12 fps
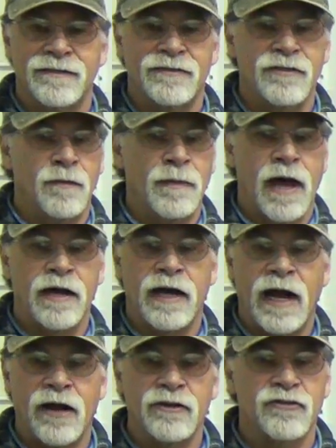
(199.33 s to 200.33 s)
No matter
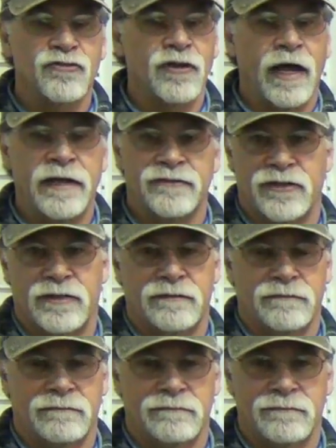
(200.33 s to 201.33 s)
how you slice it,
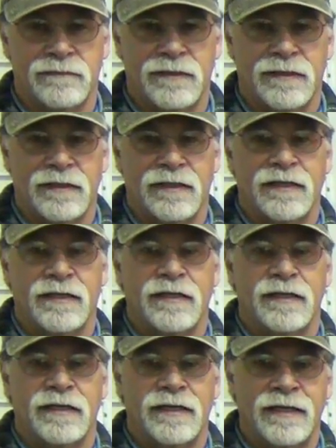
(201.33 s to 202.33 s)

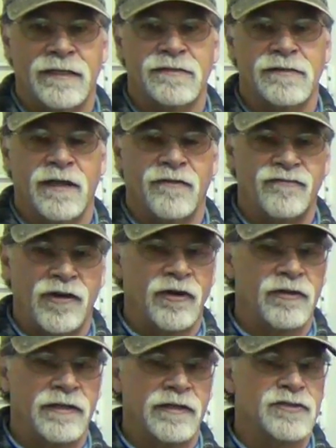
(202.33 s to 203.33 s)
it's a
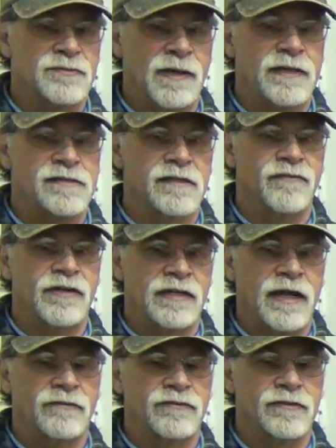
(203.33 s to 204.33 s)
fairly expensive
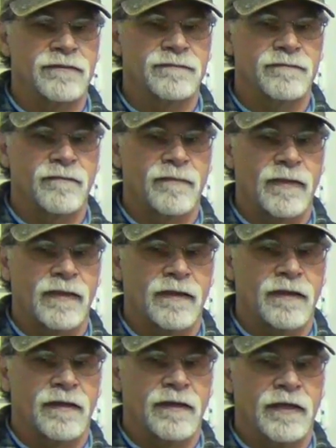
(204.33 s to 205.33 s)
endeavor.
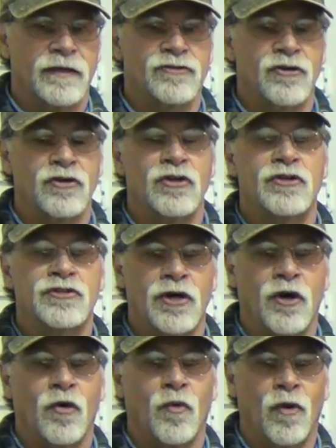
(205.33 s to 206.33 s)
And so you
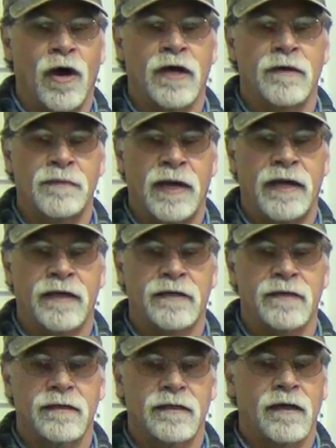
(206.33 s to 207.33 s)
don't want to make
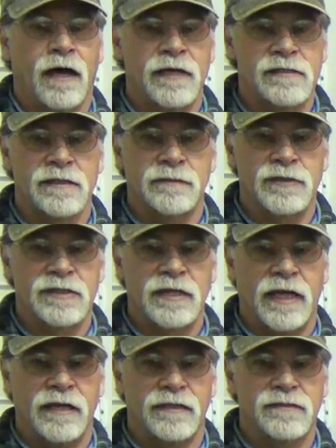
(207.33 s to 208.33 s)
costly
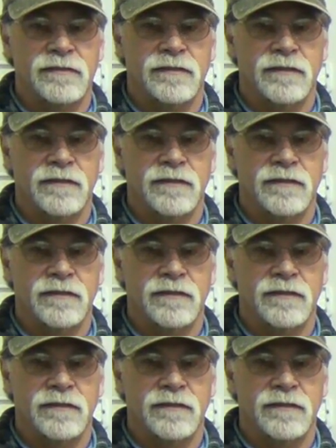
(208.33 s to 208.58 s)
mistakes.